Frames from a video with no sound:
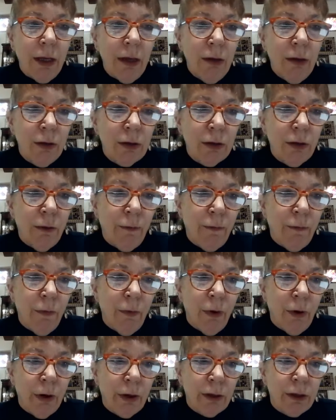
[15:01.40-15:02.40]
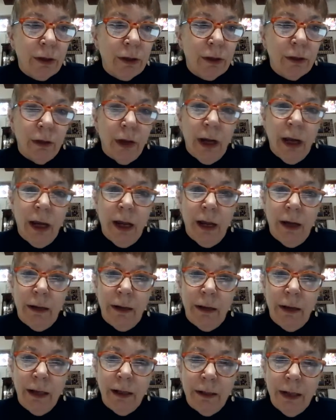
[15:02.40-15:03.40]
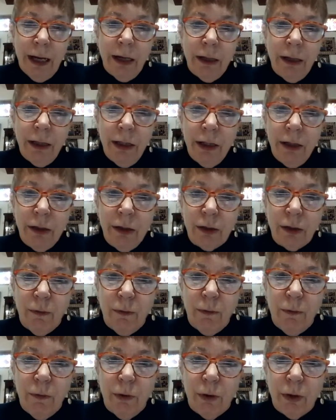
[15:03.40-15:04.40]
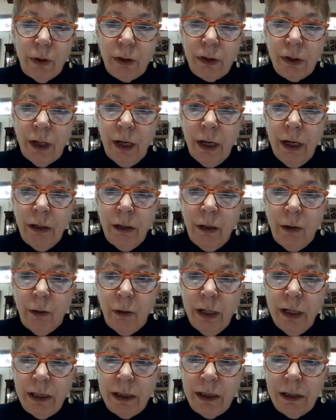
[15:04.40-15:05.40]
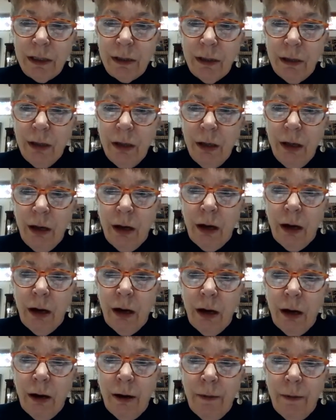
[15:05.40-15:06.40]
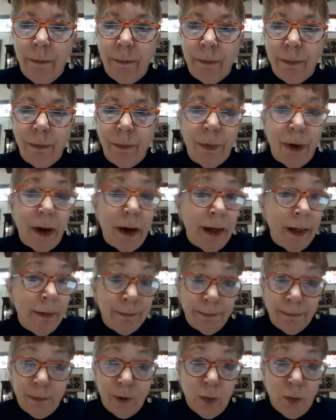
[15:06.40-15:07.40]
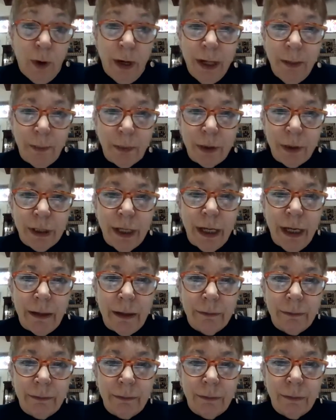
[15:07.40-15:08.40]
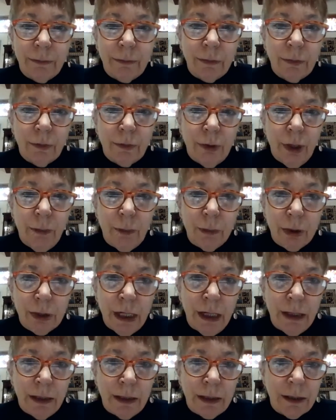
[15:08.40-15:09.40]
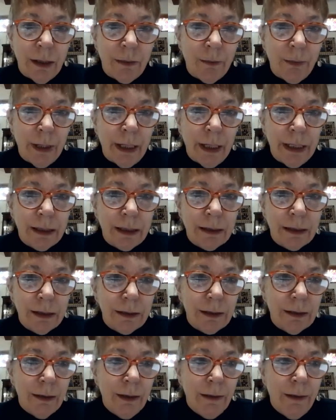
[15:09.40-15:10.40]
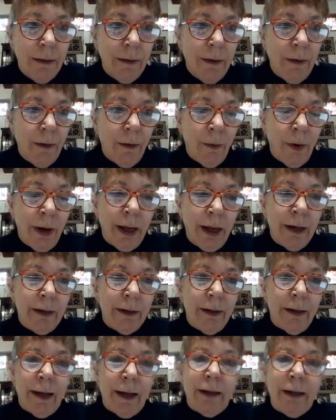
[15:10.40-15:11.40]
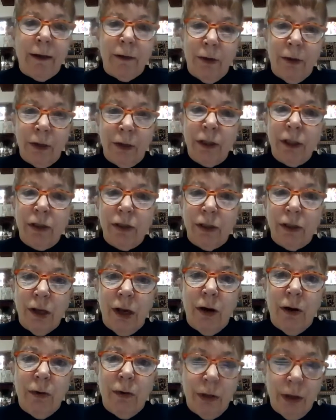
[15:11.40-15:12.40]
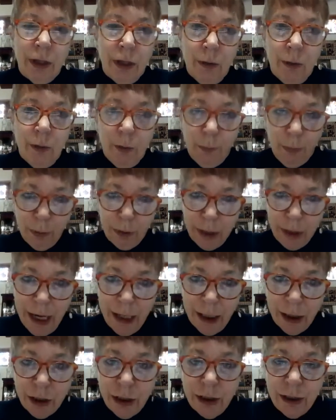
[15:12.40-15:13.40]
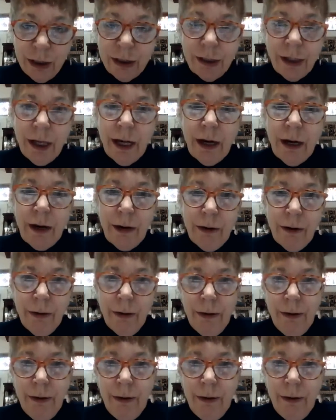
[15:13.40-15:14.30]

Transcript: the use of force and that deadly use of force increased by 20%, 30% in some places, when it looked as though that there were protections there